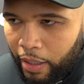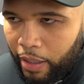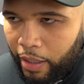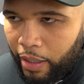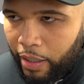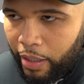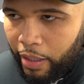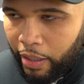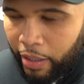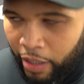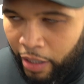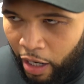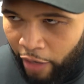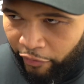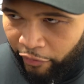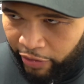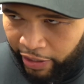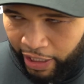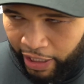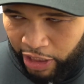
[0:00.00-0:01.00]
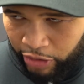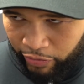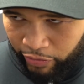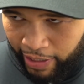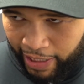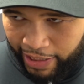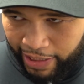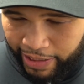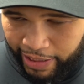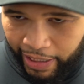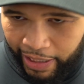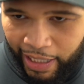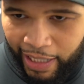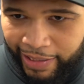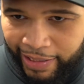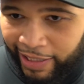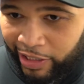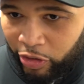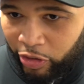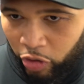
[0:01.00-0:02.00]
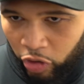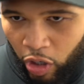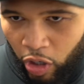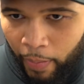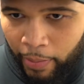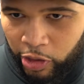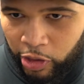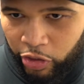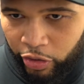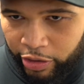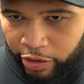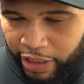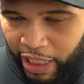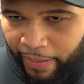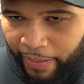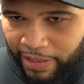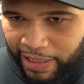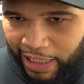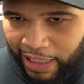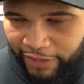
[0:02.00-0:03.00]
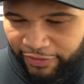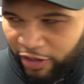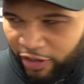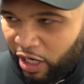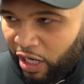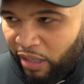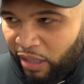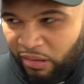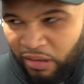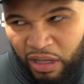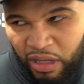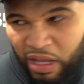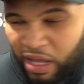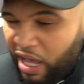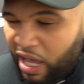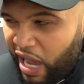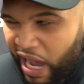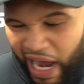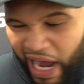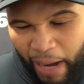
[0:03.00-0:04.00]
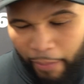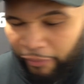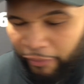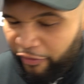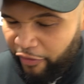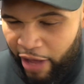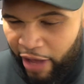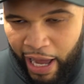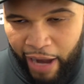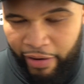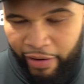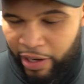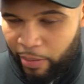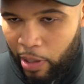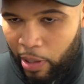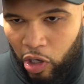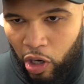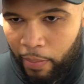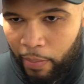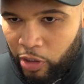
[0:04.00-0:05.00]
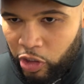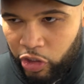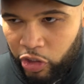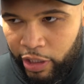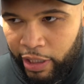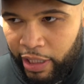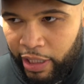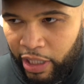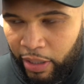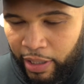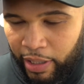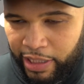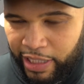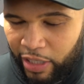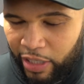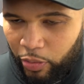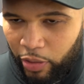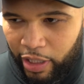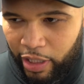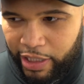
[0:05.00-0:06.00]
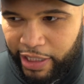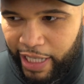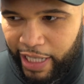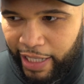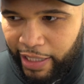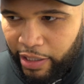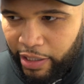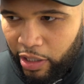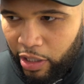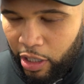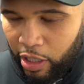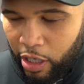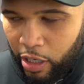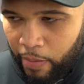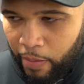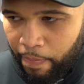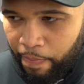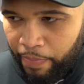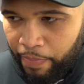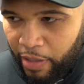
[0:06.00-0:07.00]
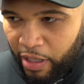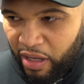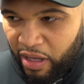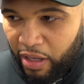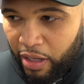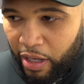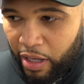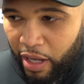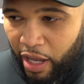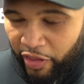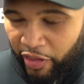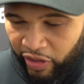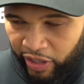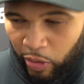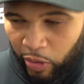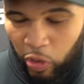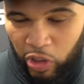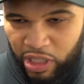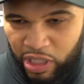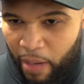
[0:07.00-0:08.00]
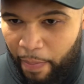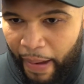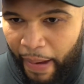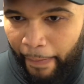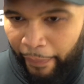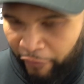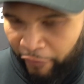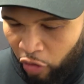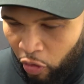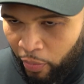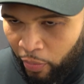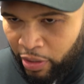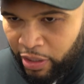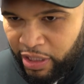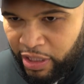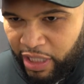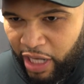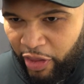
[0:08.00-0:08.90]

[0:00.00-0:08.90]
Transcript: No, I think it is realistic. I did do the commentary on Jamie's last fight, and I'm fair in my commentary. You know, I said what I said. I think it wasn't a bad performance.